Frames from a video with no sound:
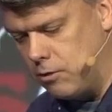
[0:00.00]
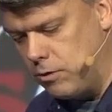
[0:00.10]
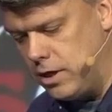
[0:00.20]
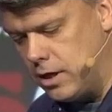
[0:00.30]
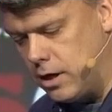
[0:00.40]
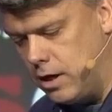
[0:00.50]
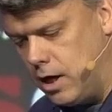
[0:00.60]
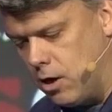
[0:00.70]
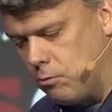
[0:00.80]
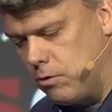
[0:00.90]
And we,
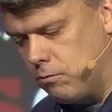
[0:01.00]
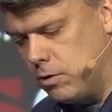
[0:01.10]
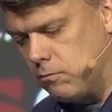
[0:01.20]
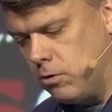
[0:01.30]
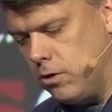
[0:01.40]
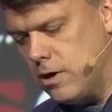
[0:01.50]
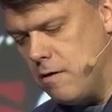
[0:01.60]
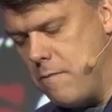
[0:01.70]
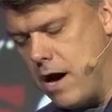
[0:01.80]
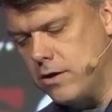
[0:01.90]
we, we really
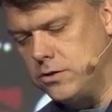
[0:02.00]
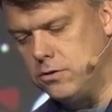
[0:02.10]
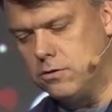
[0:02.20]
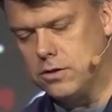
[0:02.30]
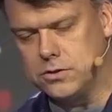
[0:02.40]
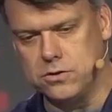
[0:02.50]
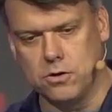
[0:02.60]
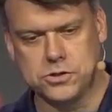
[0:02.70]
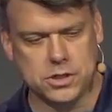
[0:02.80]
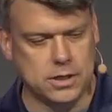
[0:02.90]
amounted to this
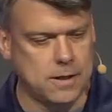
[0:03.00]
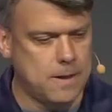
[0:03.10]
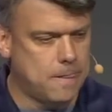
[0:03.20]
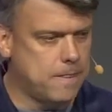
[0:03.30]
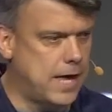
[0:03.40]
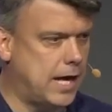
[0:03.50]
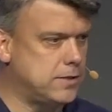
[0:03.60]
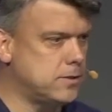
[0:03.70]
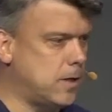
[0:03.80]
notion that,